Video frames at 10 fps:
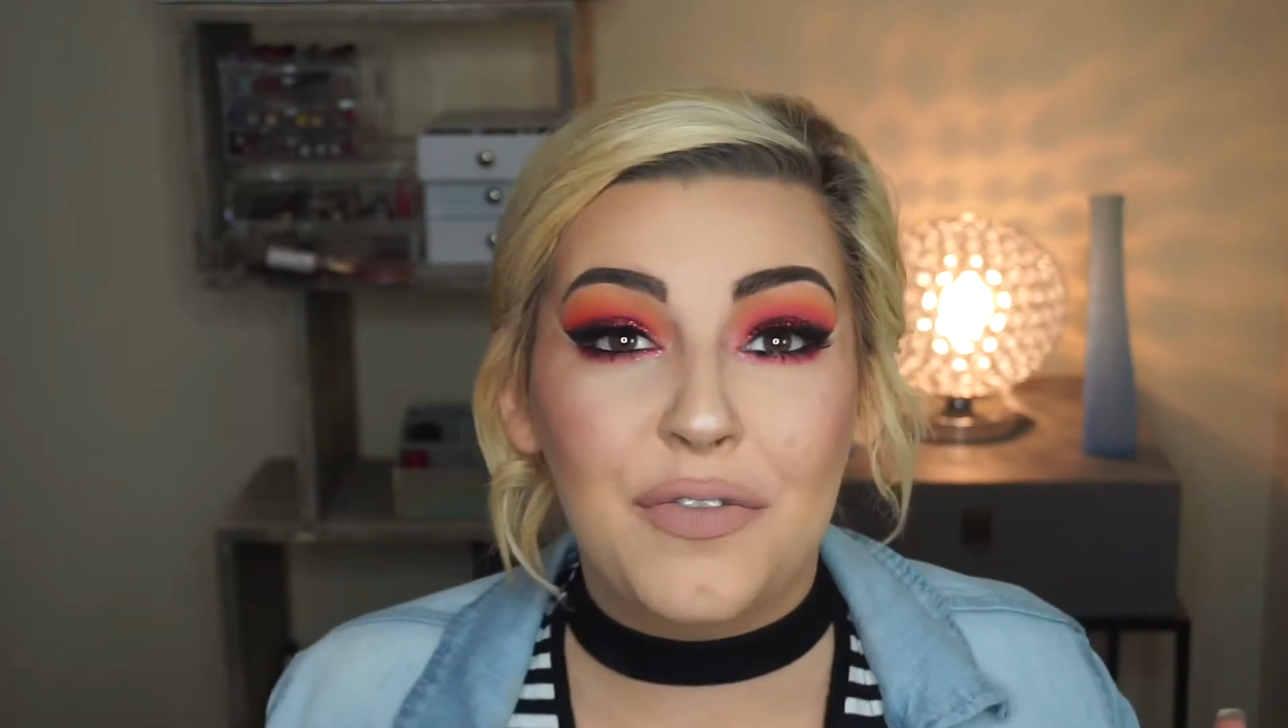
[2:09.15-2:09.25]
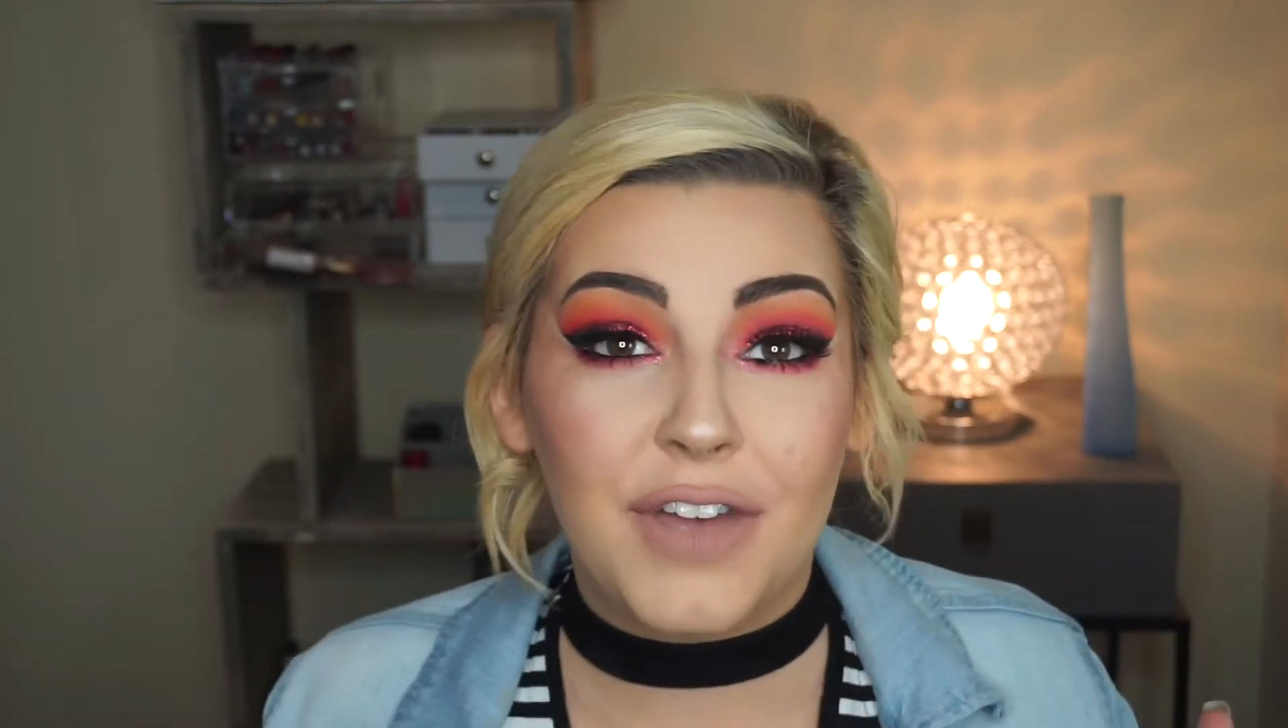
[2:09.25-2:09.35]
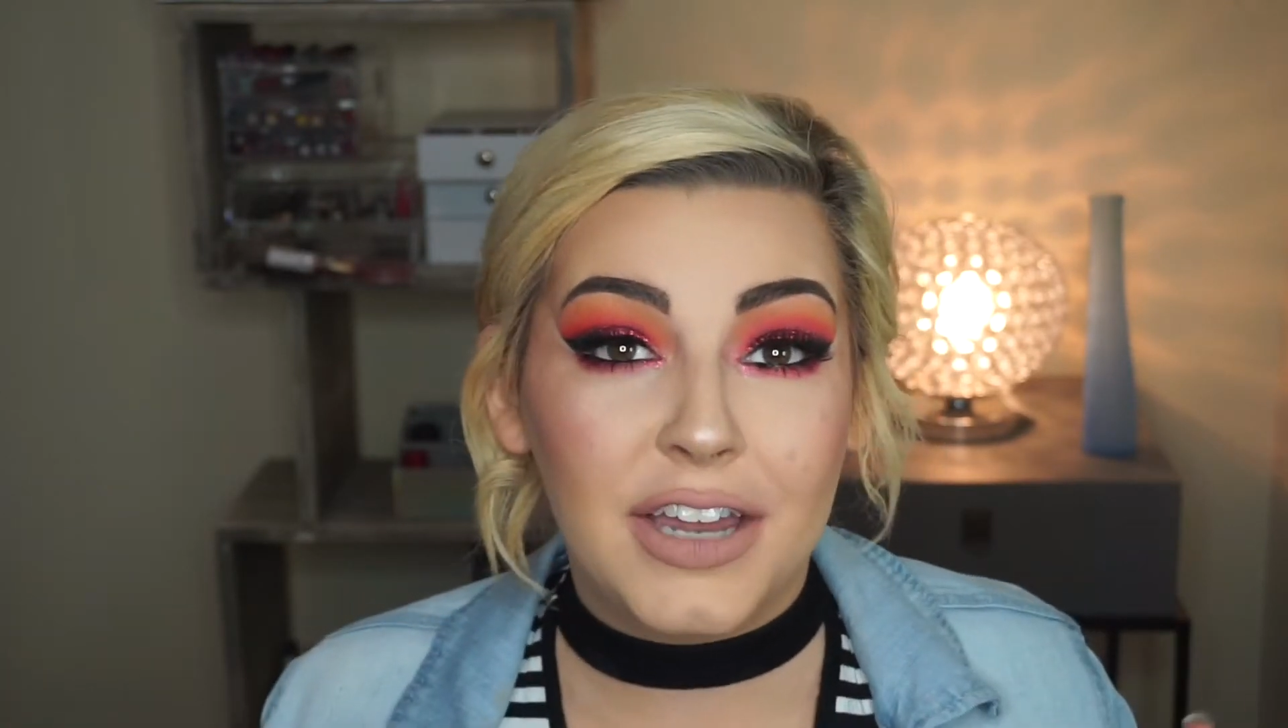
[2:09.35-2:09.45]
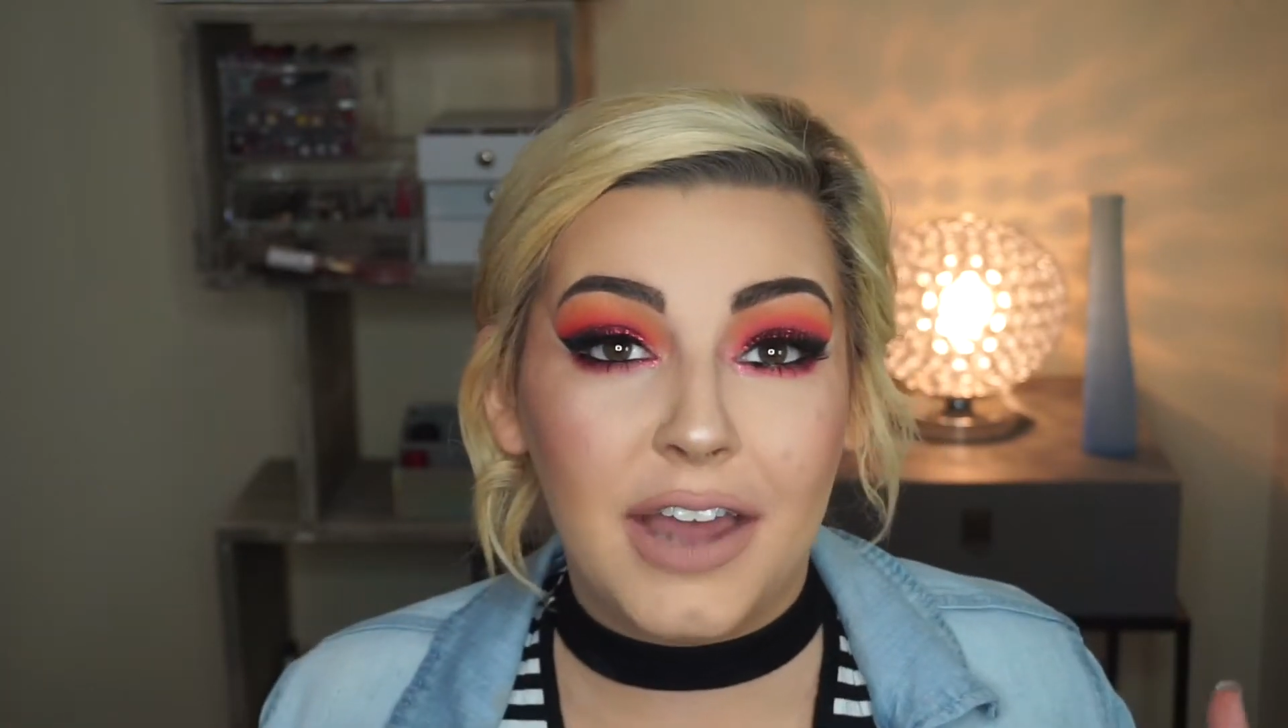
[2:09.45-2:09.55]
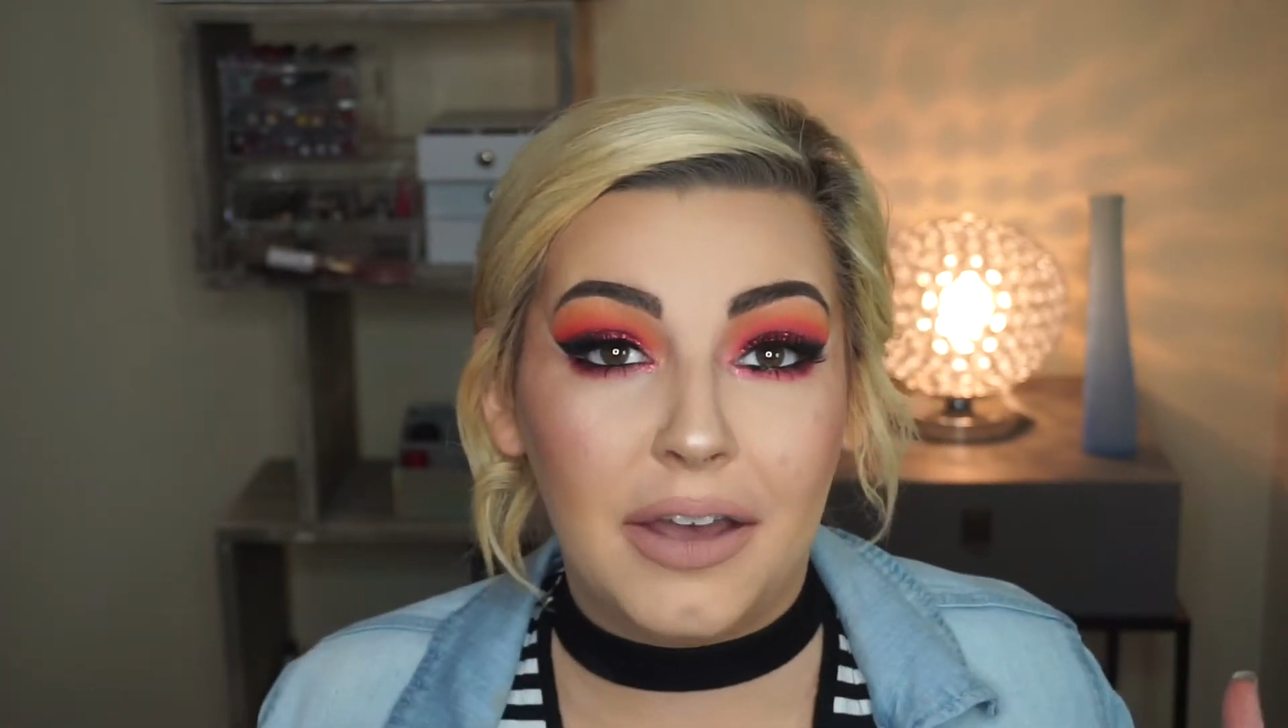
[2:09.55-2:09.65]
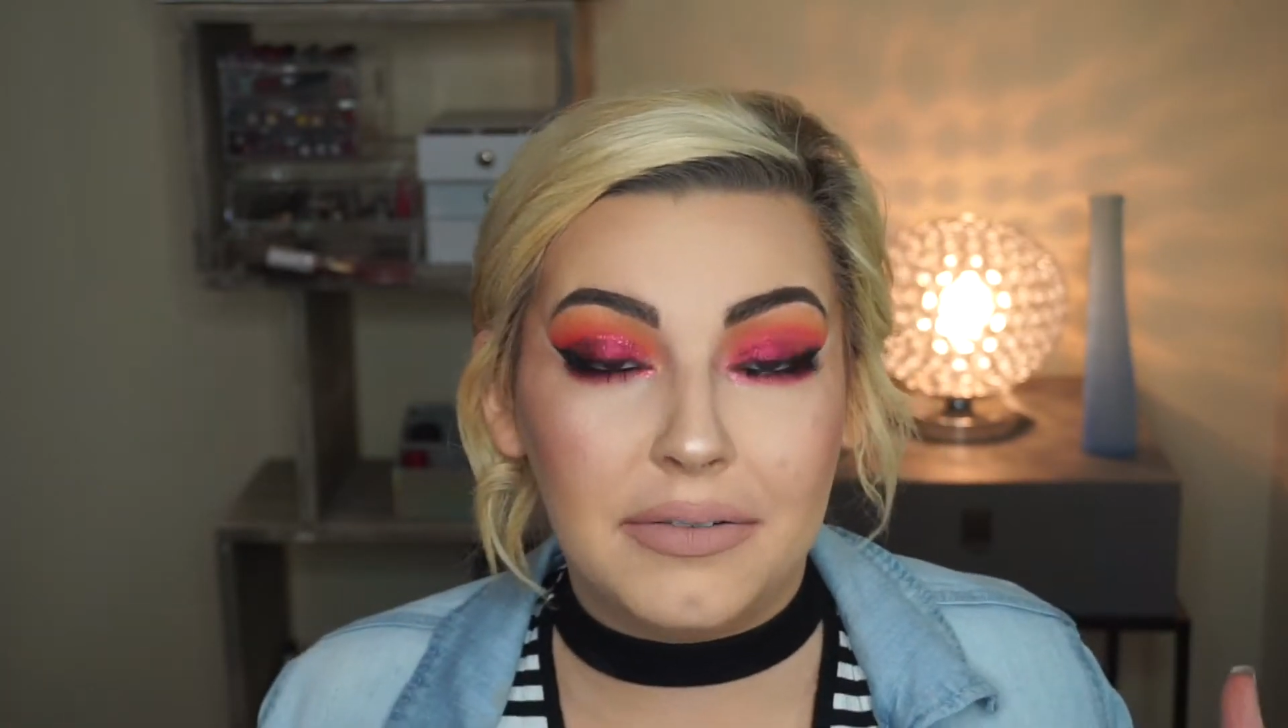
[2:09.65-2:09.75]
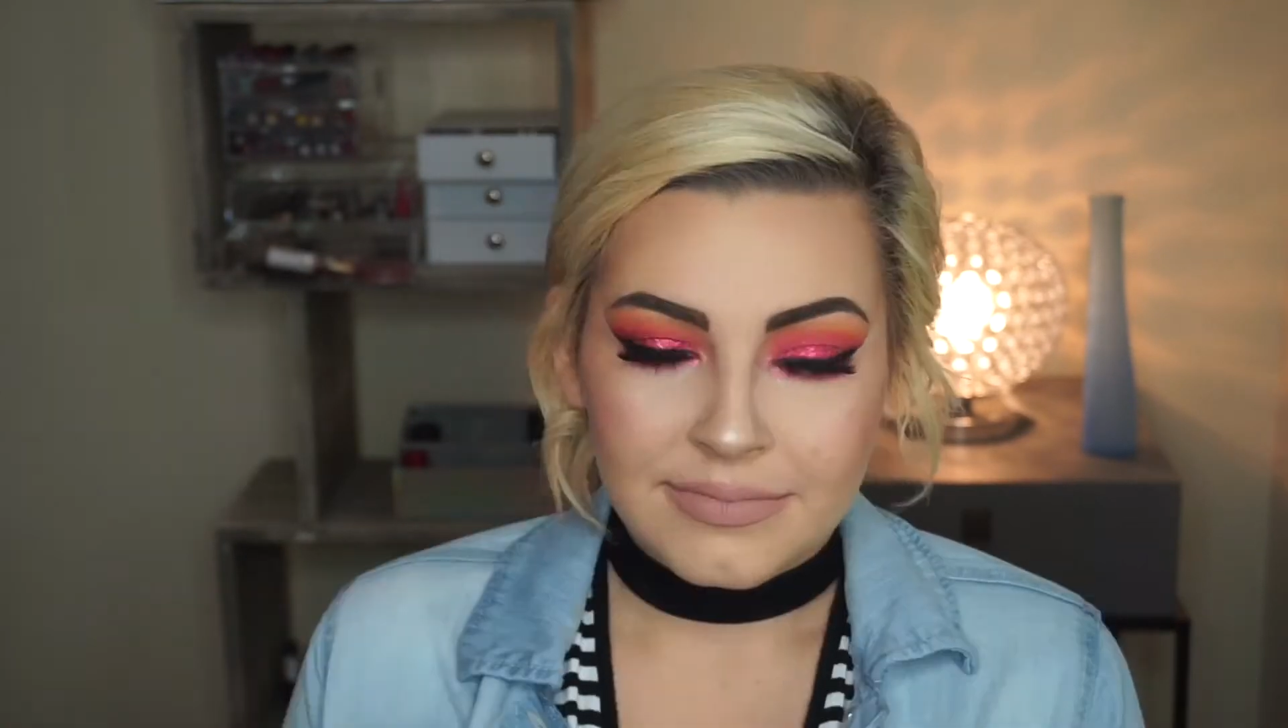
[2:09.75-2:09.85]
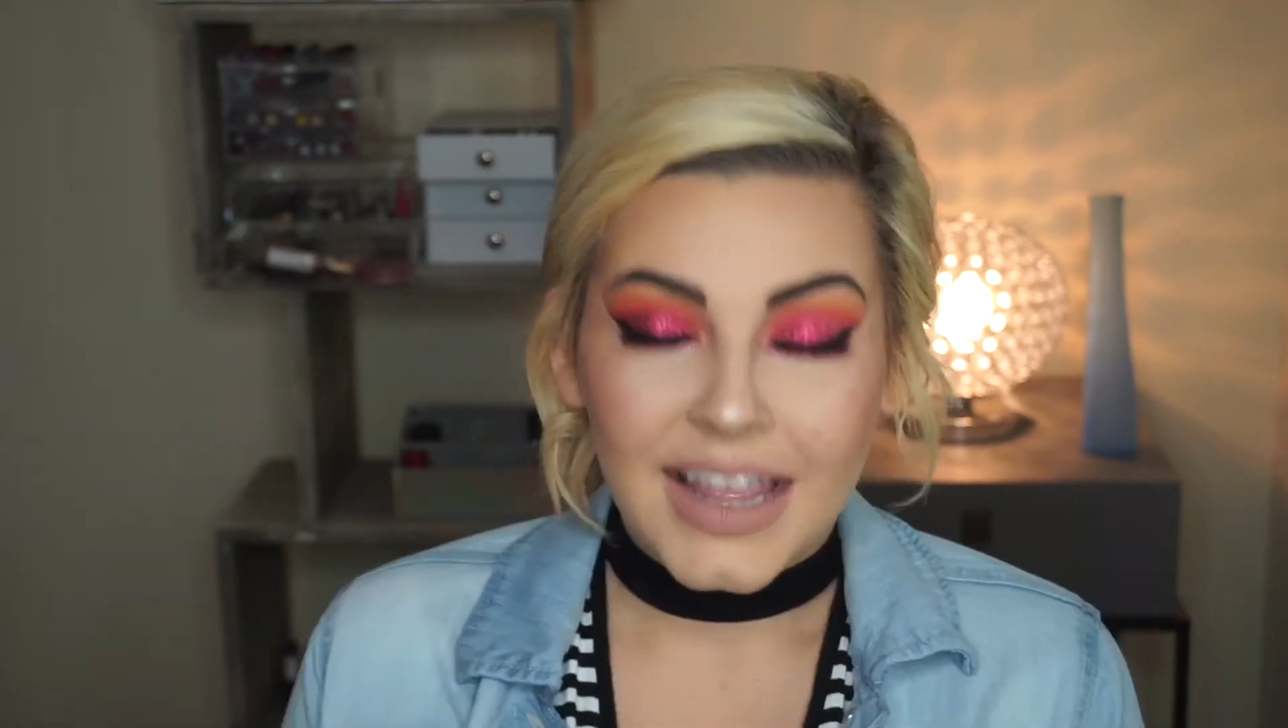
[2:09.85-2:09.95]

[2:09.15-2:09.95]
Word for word: find out.